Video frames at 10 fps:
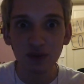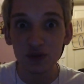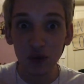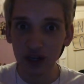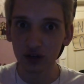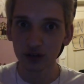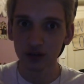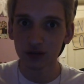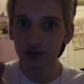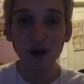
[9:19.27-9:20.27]
It was
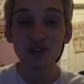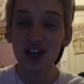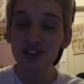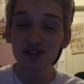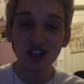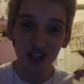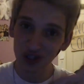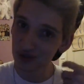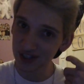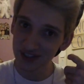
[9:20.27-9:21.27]
weird, but it was also the
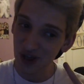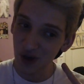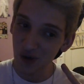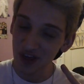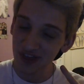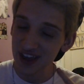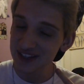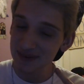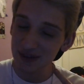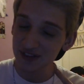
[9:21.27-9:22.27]
cutest. So
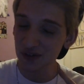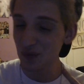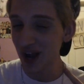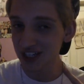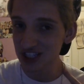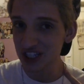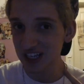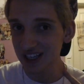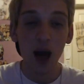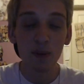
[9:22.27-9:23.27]
thanks so much for watching.